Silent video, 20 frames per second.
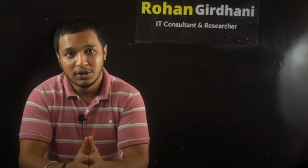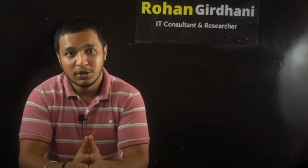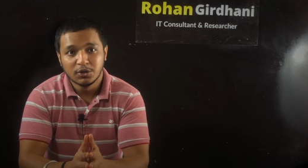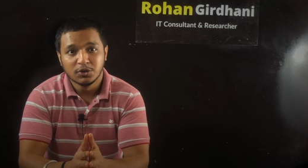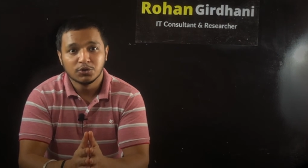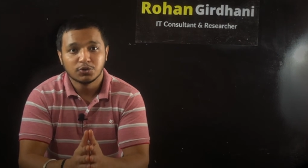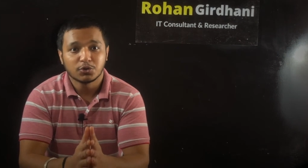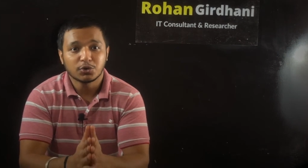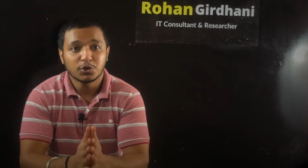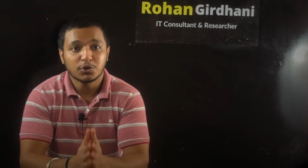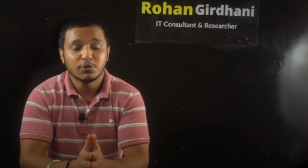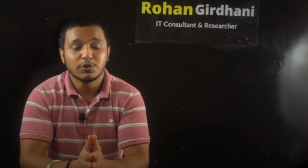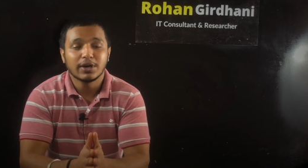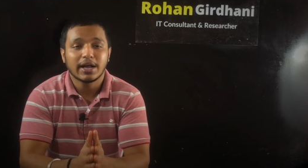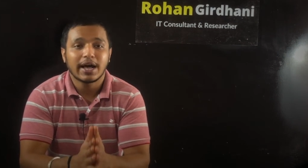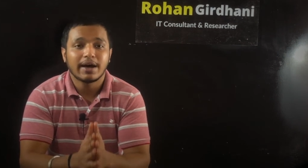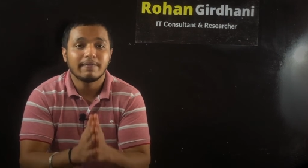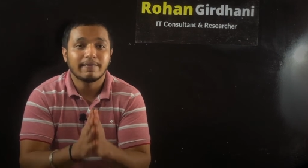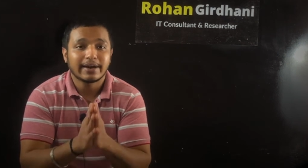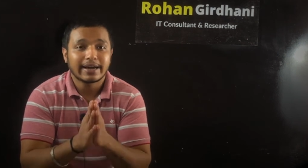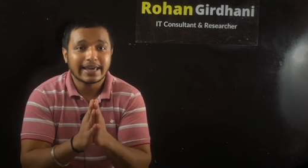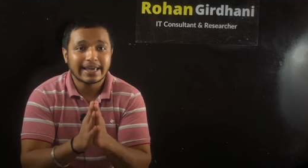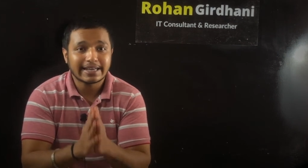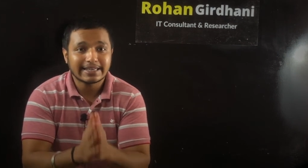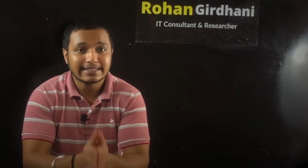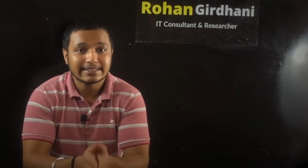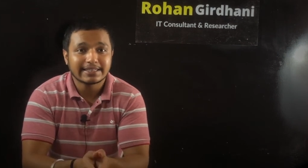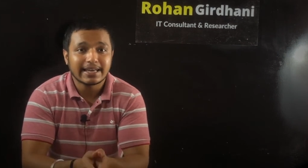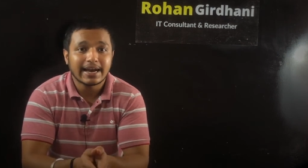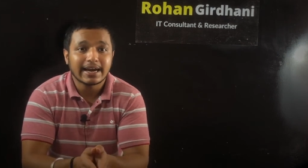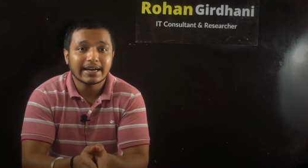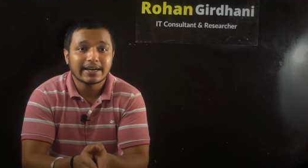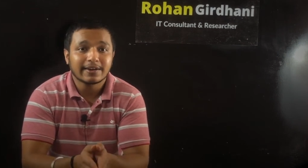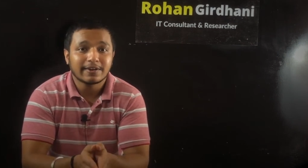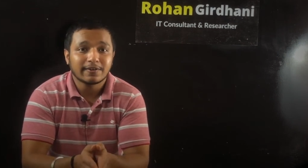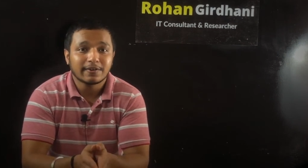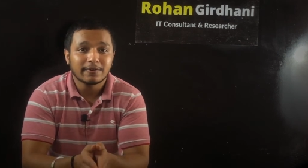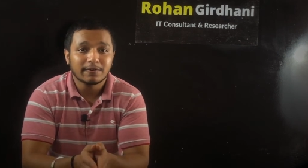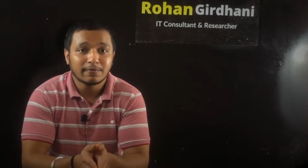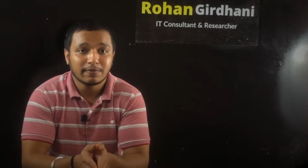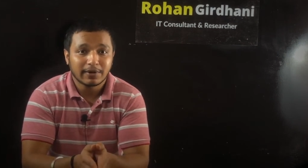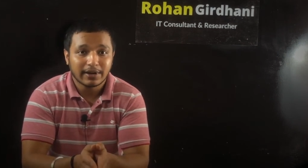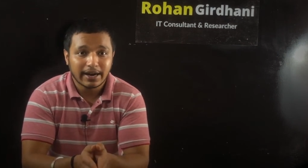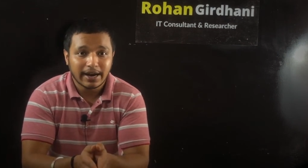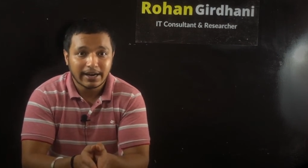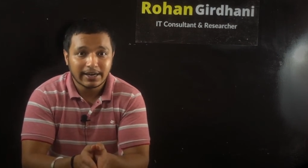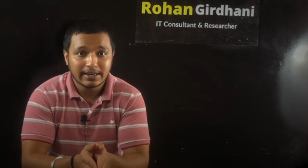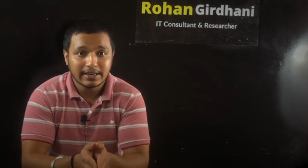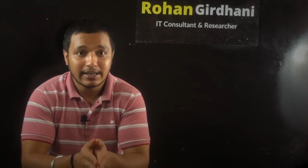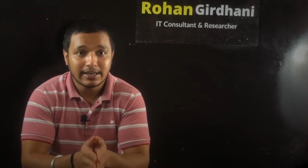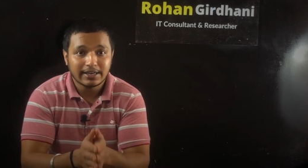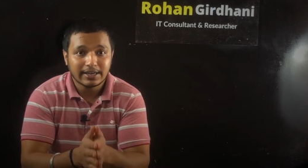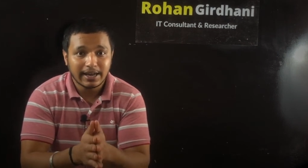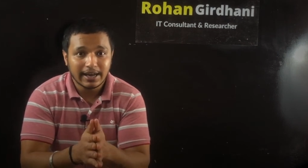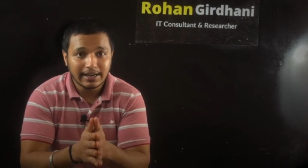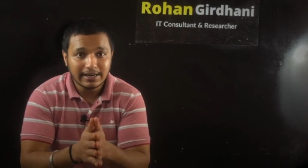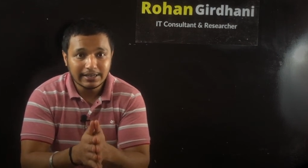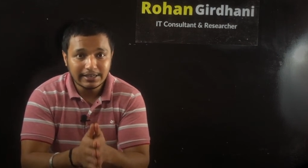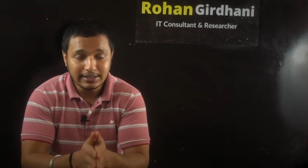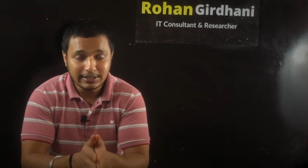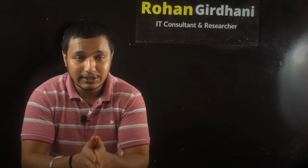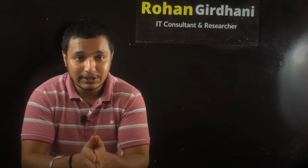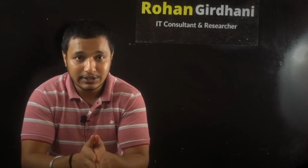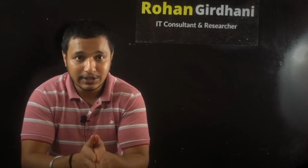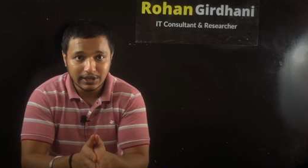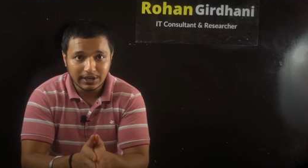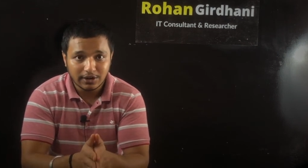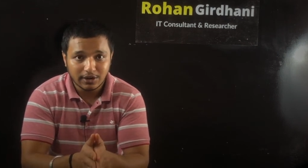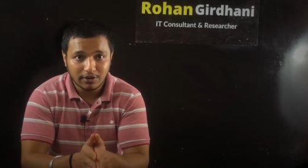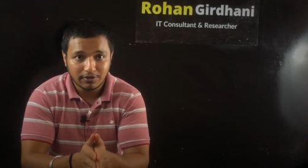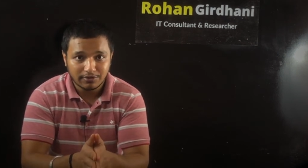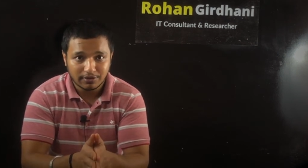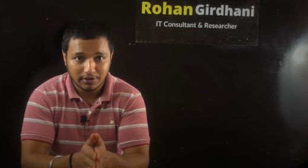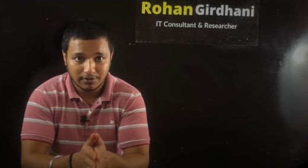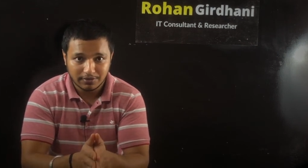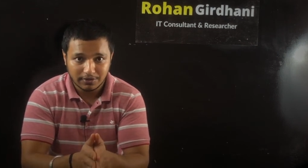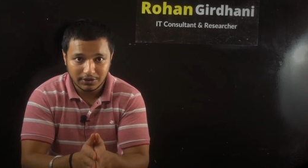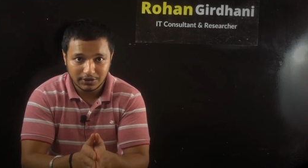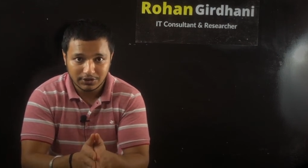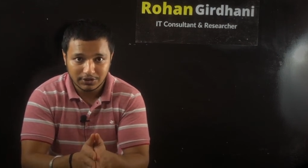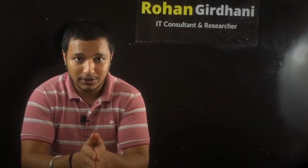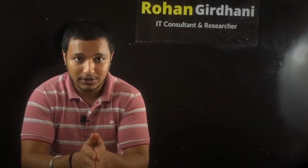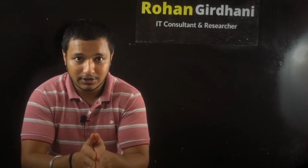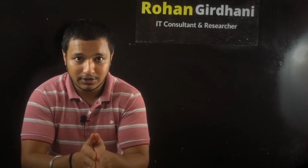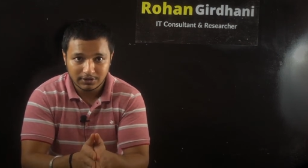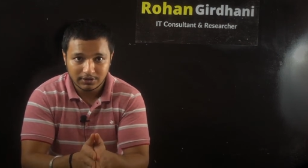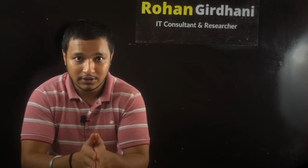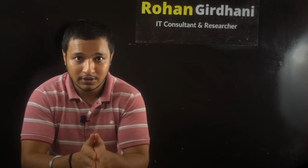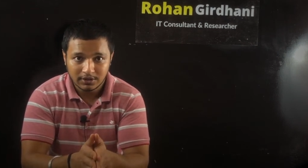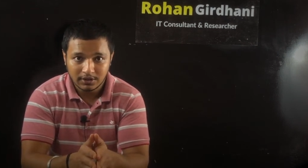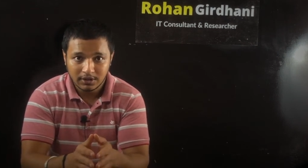So, you would have an exact variety and listing of your features,